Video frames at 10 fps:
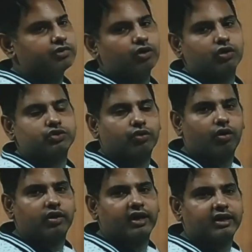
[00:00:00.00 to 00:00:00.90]
we also
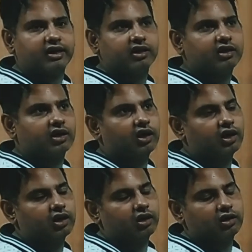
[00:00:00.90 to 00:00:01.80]
call that
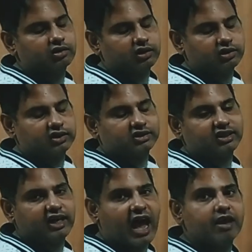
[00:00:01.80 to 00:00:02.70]
it's
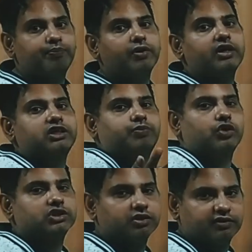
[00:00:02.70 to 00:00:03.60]
a hyper
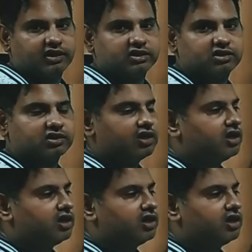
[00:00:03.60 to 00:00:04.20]
responsiveness